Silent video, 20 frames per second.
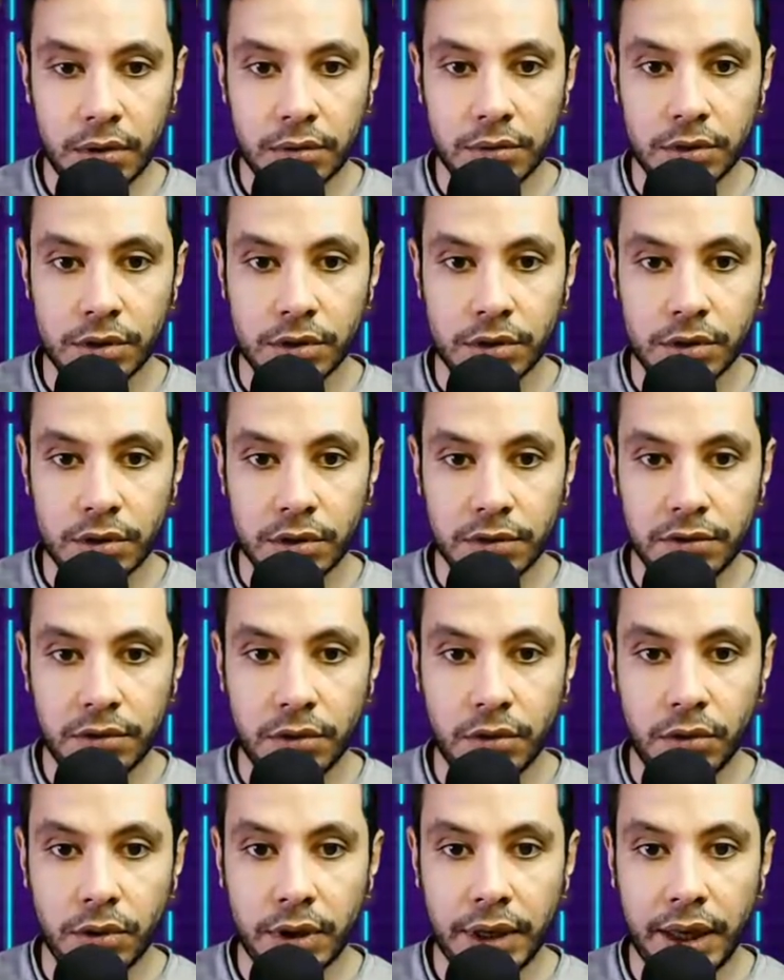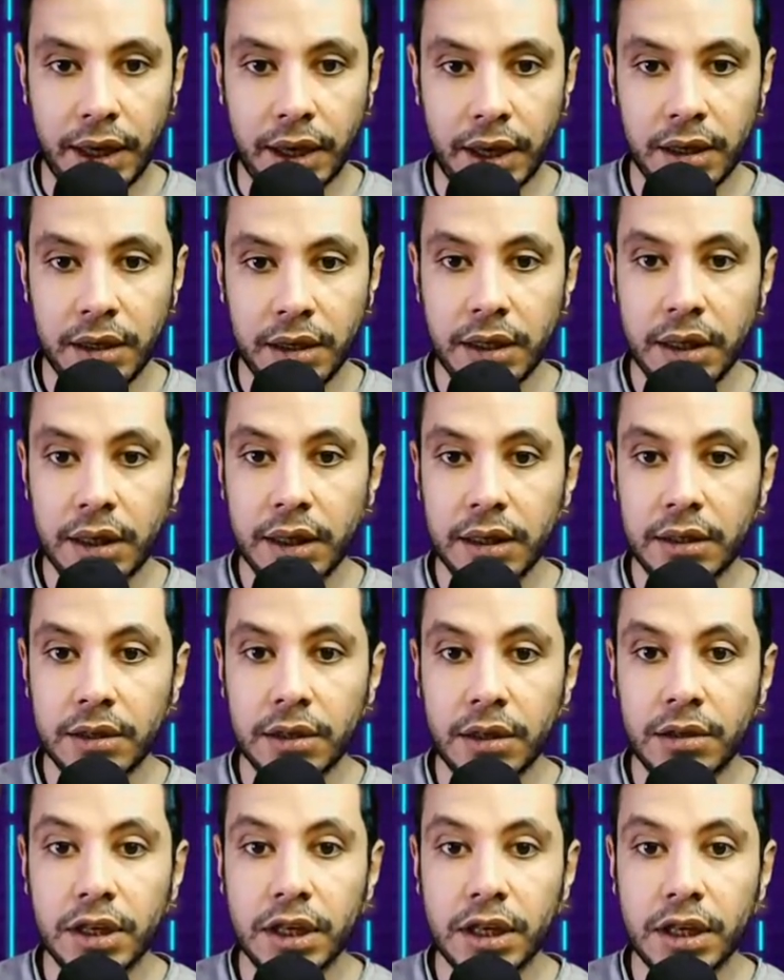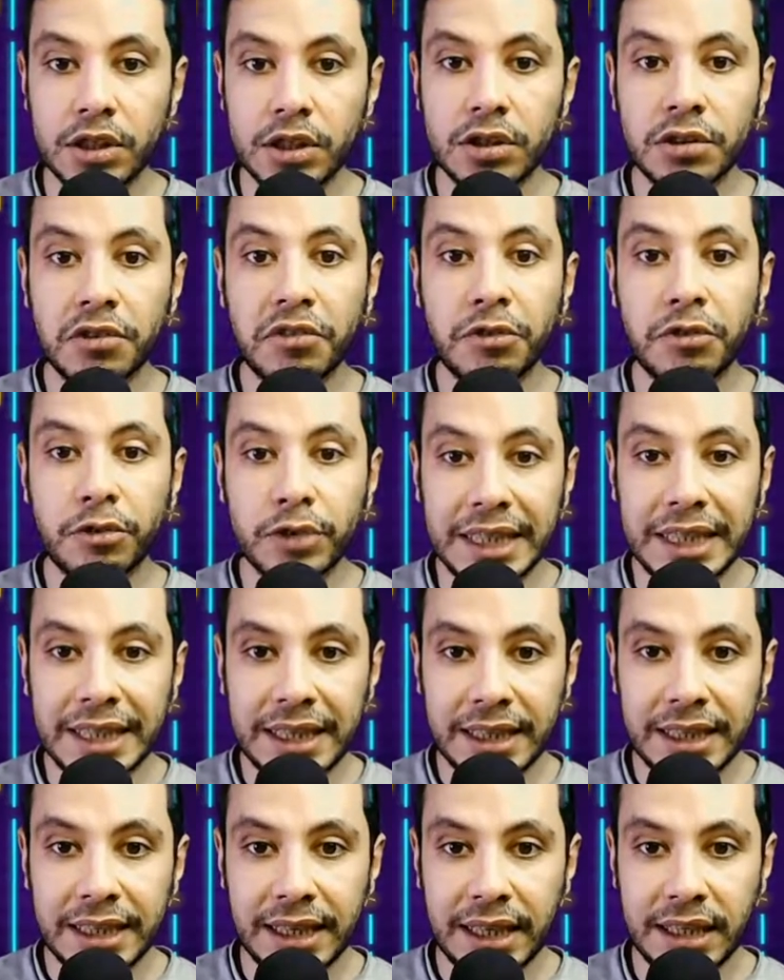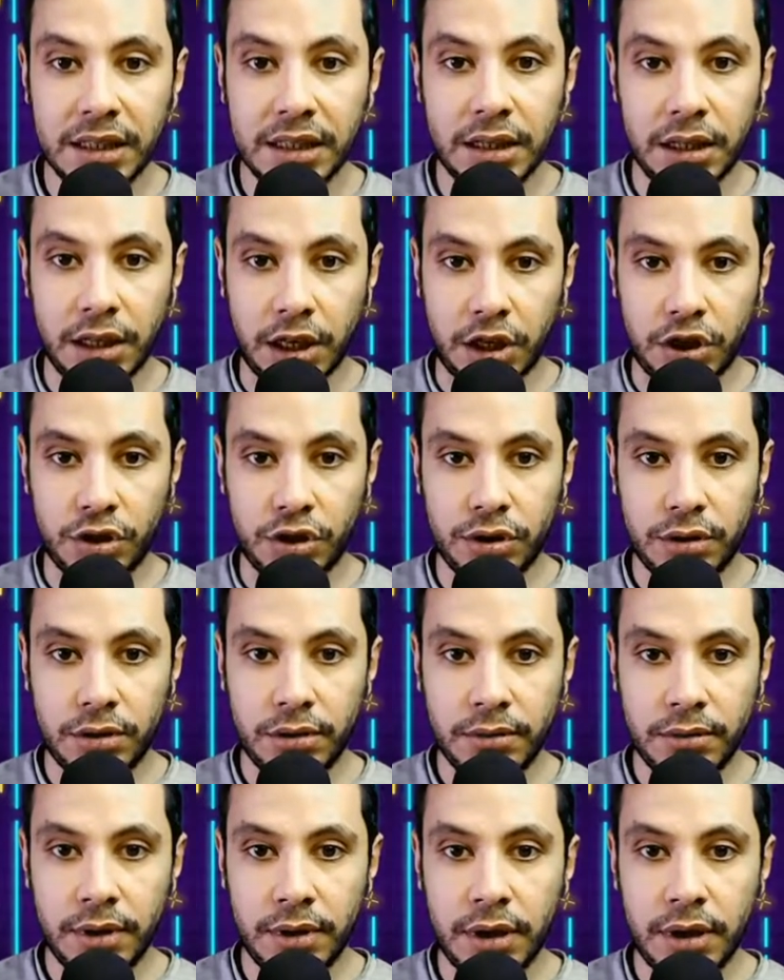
reserve, okay, there is free cancellation